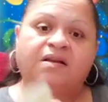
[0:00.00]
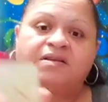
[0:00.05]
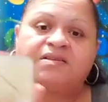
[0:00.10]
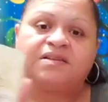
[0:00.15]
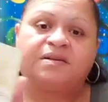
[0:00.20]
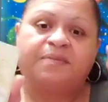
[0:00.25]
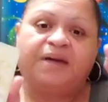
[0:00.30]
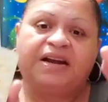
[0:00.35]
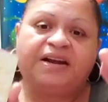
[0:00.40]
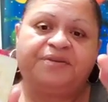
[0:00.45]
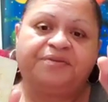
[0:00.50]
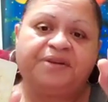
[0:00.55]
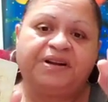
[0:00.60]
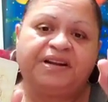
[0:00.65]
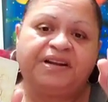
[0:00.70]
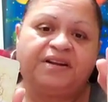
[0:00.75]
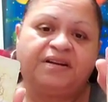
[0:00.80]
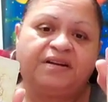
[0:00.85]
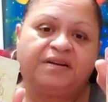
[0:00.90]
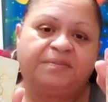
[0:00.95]
Somebody
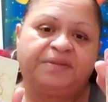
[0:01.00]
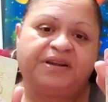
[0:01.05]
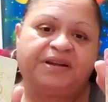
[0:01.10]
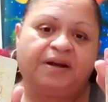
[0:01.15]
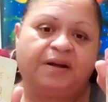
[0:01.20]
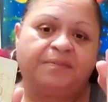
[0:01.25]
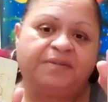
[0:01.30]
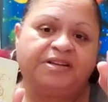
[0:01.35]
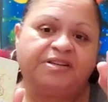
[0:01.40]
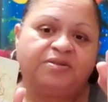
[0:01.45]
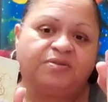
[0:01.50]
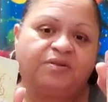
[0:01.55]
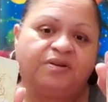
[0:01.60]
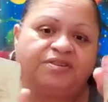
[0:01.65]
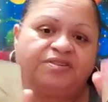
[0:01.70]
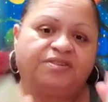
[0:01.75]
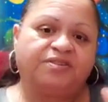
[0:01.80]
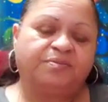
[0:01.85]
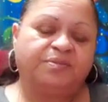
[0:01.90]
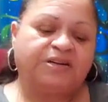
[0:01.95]
really could be coming
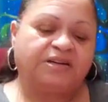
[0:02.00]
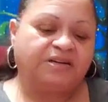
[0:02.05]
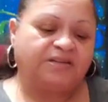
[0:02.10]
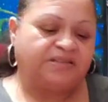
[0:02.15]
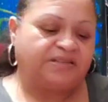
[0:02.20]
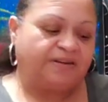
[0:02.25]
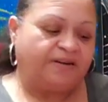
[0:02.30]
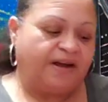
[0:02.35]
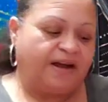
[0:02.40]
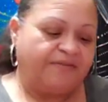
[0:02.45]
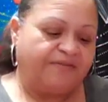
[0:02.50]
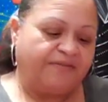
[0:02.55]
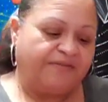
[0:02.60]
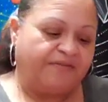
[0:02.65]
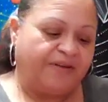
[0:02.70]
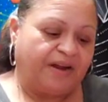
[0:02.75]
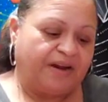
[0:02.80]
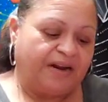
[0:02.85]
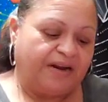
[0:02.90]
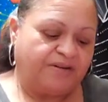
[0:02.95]
towards you because they're having
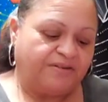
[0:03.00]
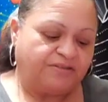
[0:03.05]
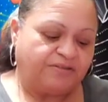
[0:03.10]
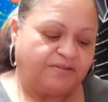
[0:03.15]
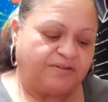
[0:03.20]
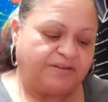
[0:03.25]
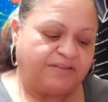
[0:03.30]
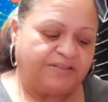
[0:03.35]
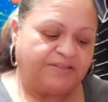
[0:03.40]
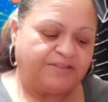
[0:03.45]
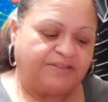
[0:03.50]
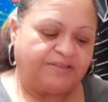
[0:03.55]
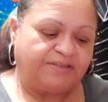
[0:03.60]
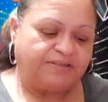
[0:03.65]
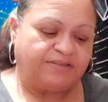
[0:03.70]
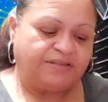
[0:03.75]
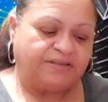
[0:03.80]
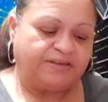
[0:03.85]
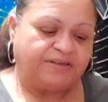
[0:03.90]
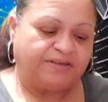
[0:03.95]
financial
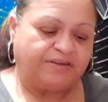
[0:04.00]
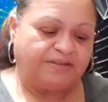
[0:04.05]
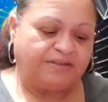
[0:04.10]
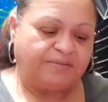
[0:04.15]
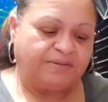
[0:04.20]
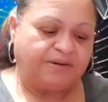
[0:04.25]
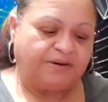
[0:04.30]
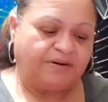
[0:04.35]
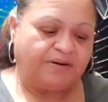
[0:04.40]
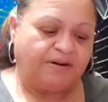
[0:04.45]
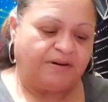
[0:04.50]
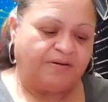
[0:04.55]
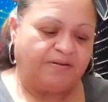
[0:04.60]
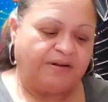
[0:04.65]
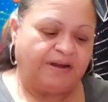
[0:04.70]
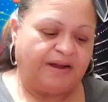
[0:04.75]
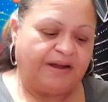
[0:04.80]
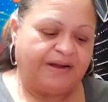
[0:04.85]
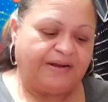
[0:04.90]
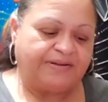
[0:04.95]
issues here, sweetheart,
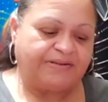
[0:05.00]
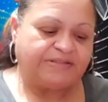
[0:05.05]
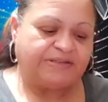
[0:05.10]
okay?